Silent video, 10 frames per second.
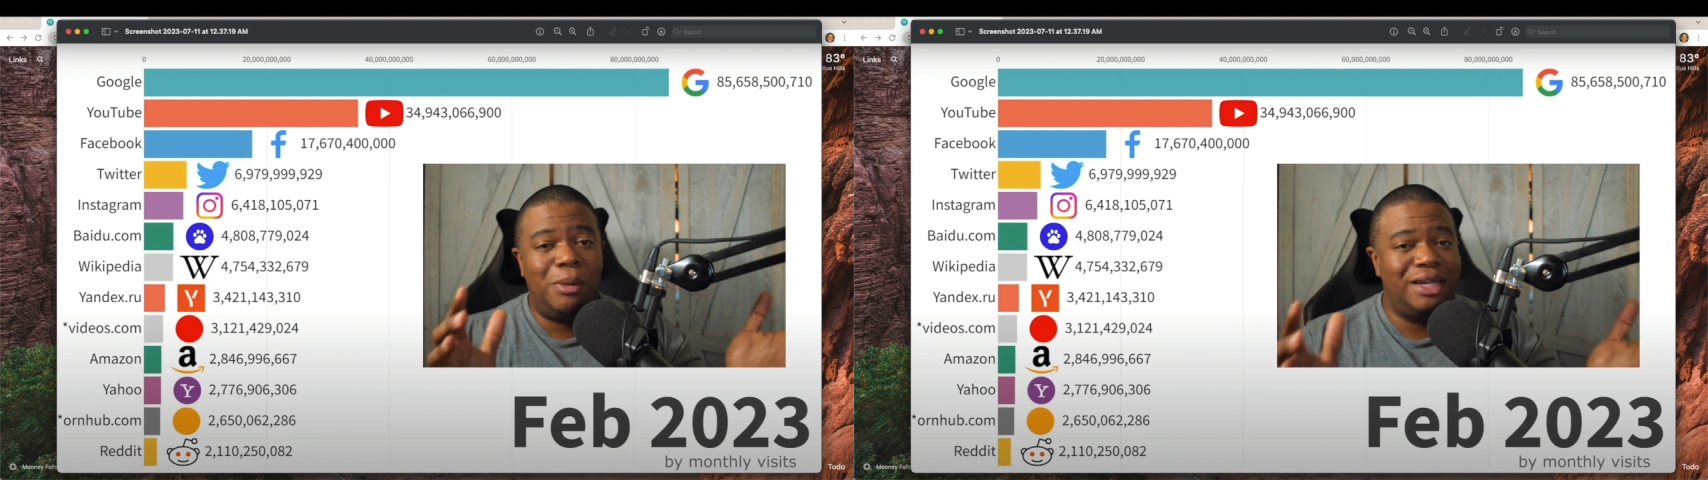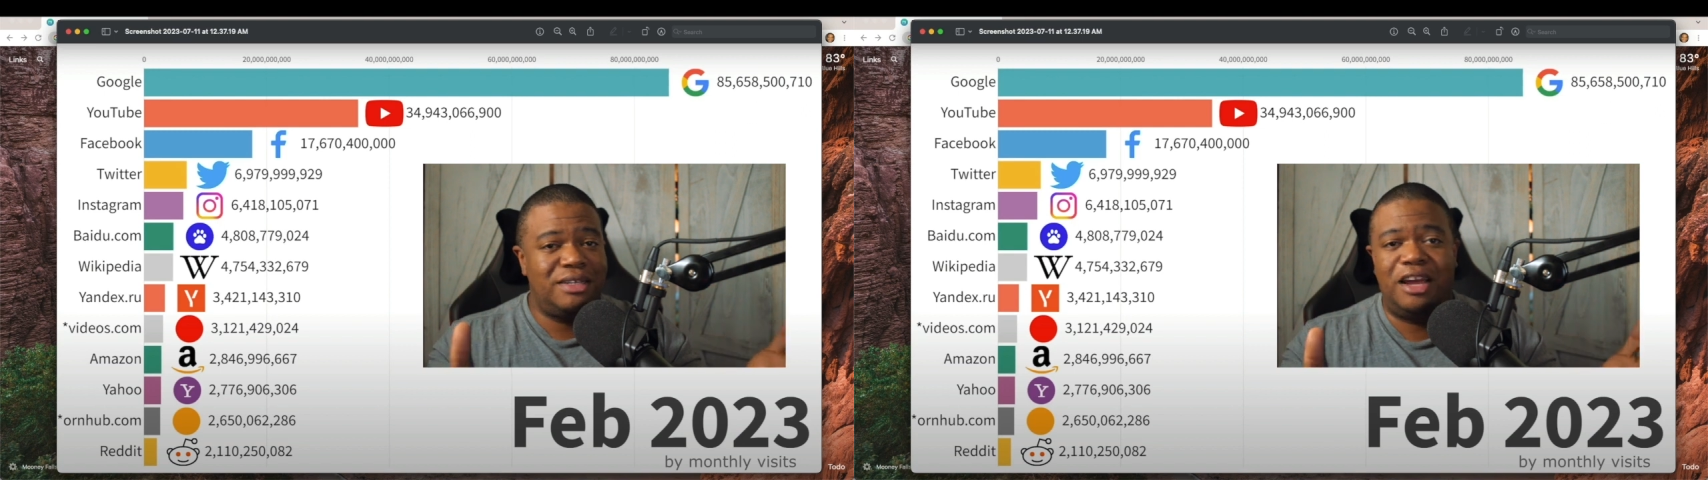
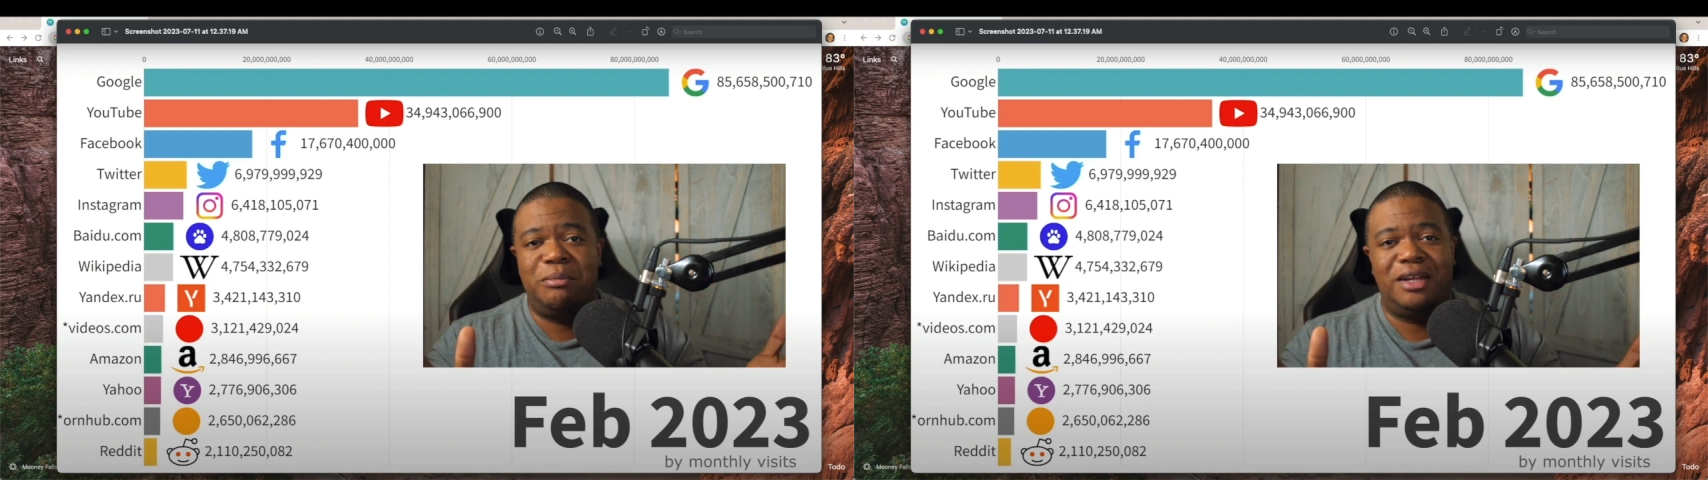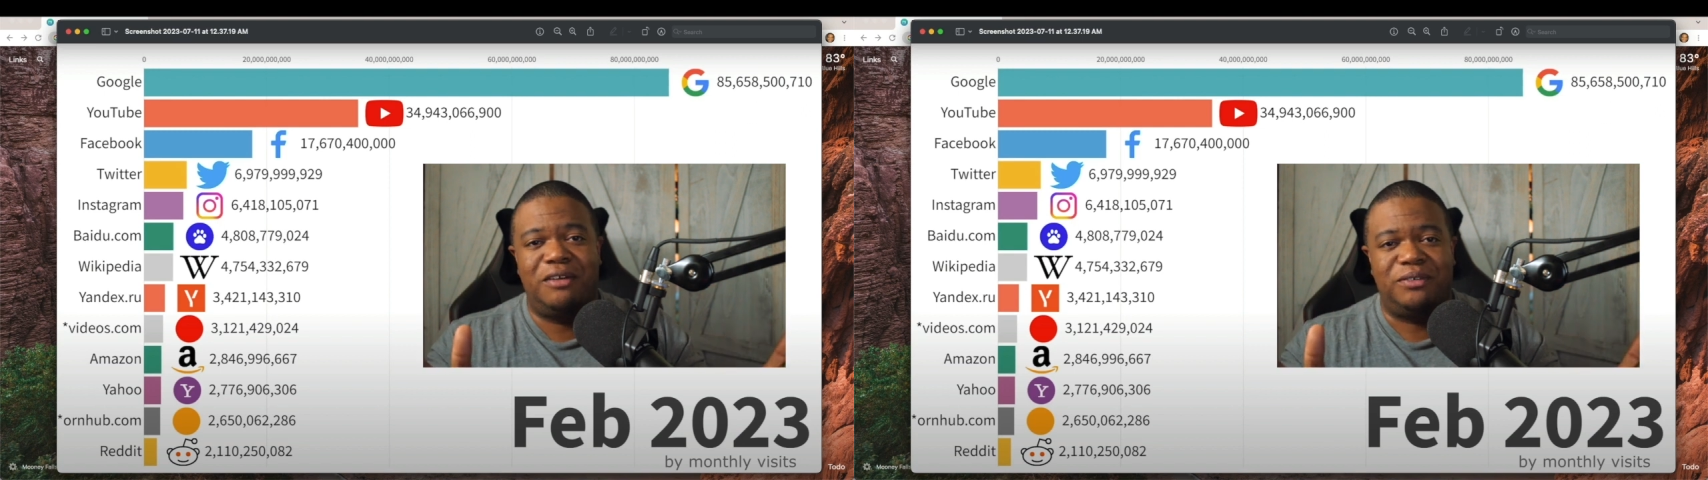my
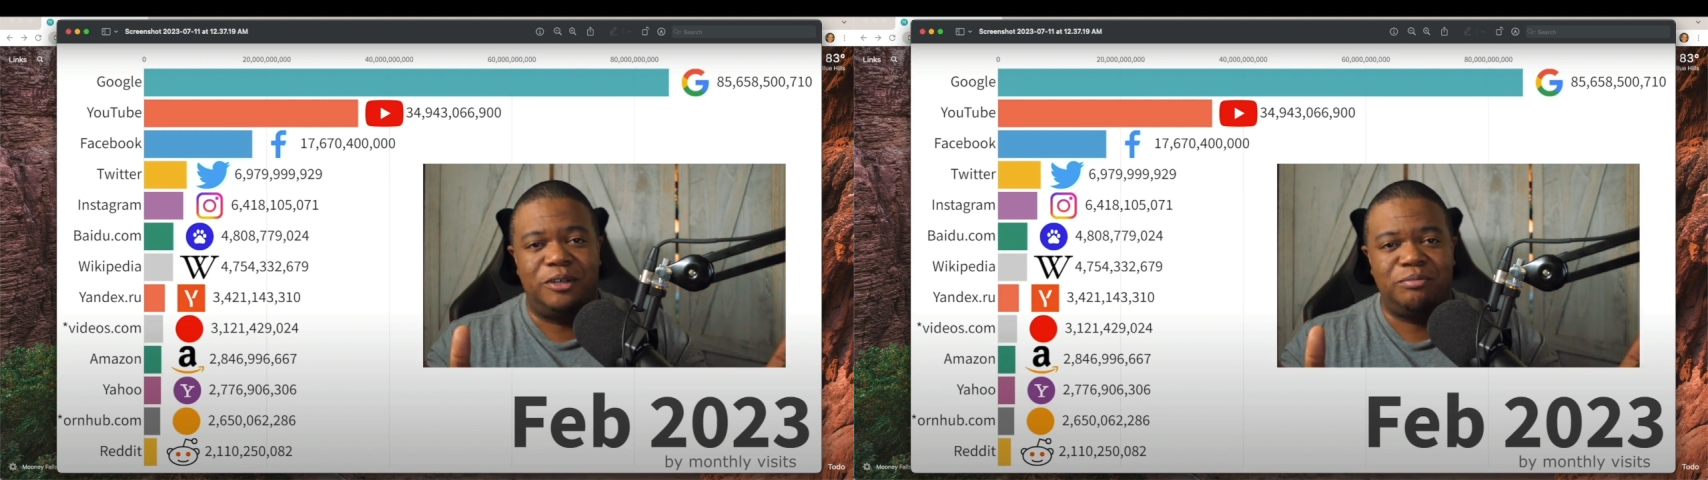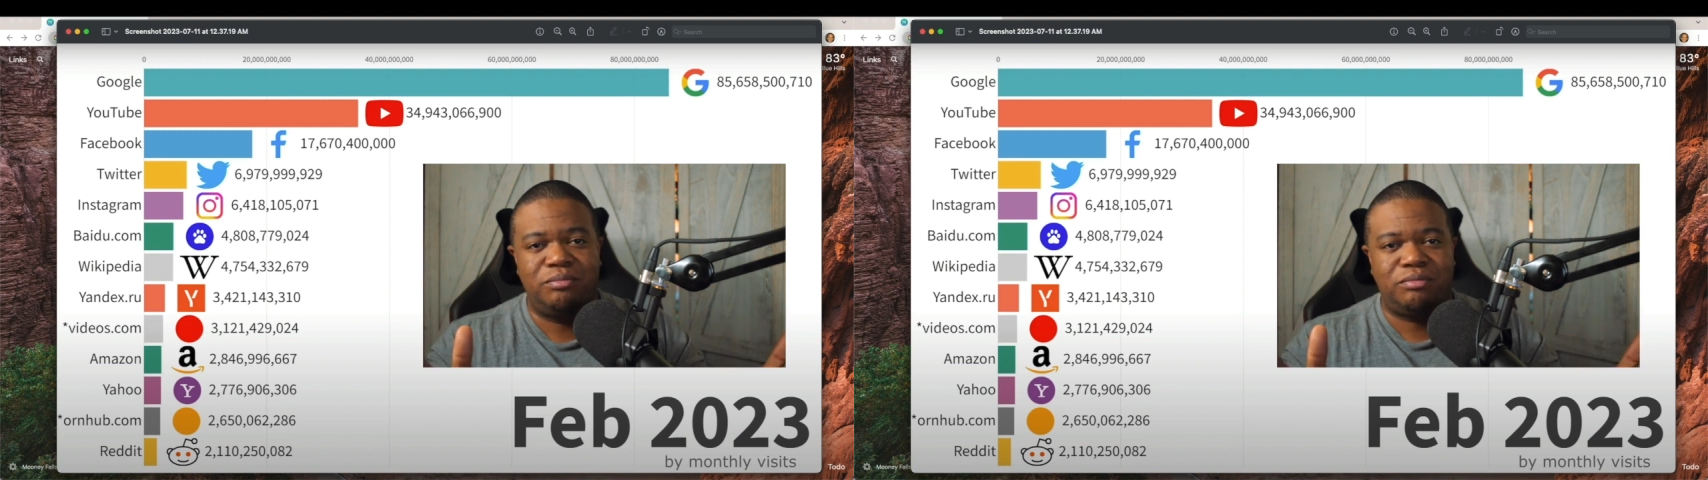time and effort